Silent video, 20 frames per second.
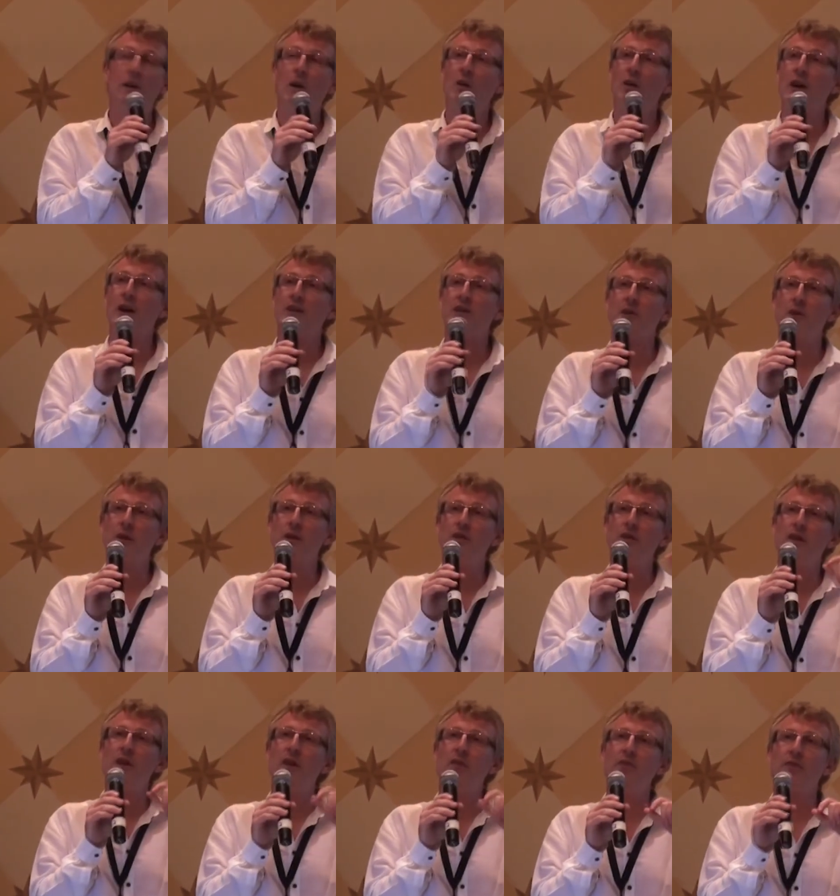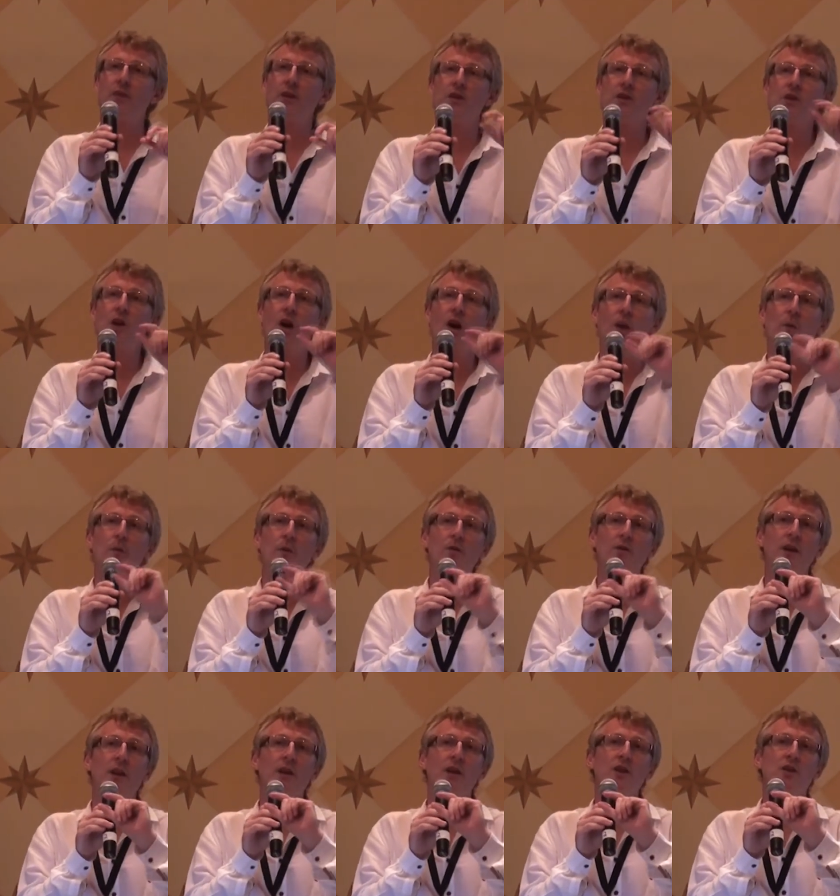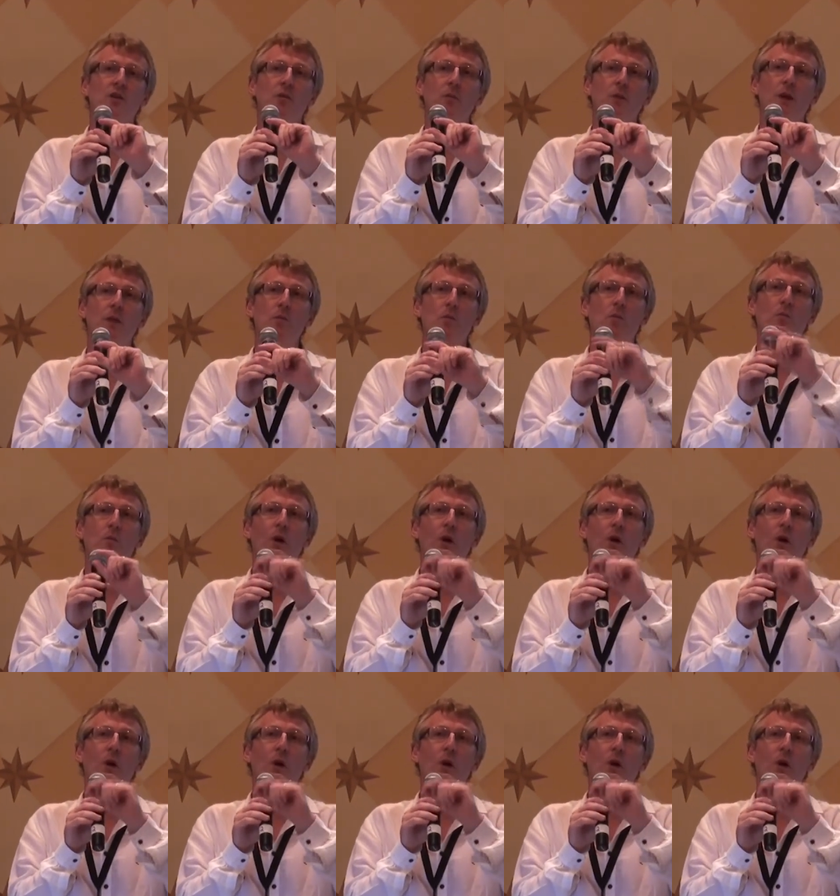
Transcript: okay, so even if a tiny percentage of people